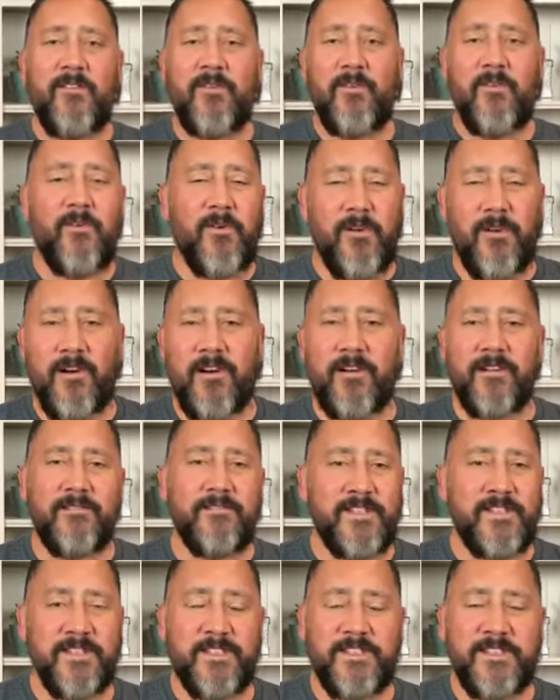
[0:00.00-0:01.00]
or
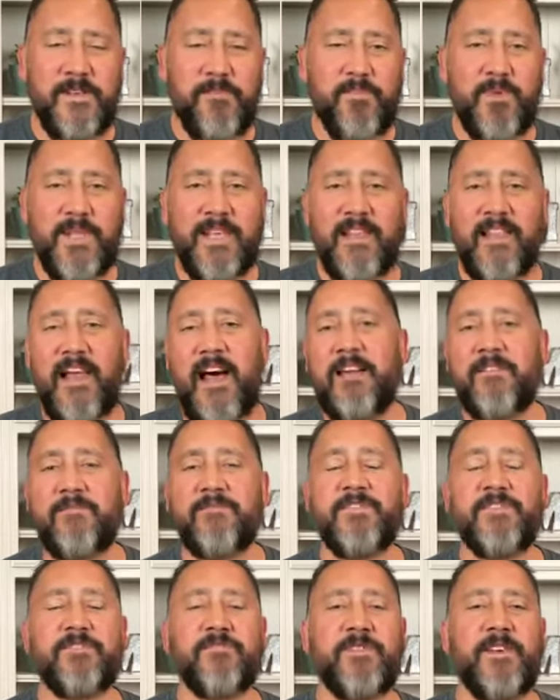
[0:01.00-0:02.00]
just simply
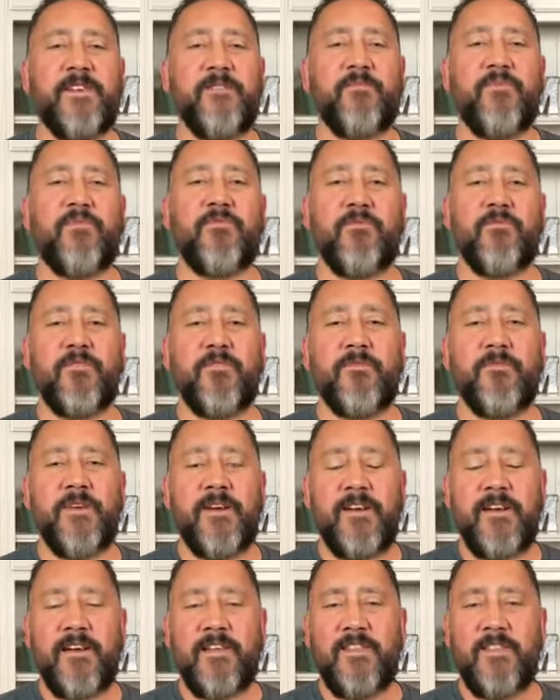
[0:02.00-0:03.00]
live stream
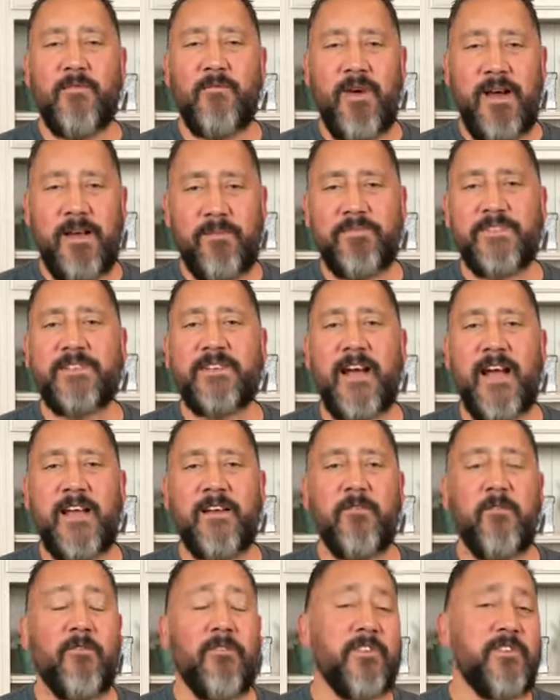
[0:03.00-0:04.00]
through the
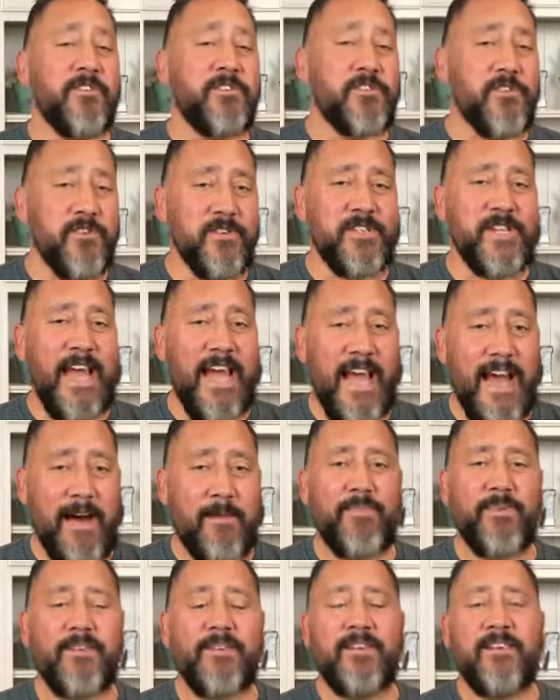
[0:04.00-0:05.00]
website or the church
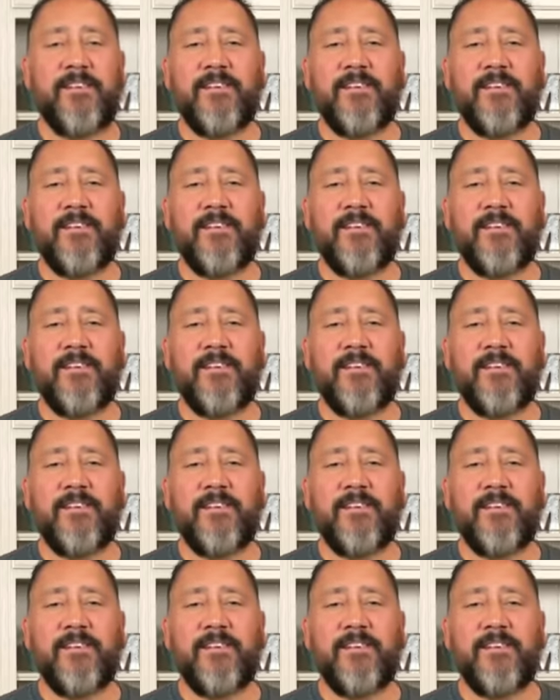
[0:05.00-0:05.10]
app.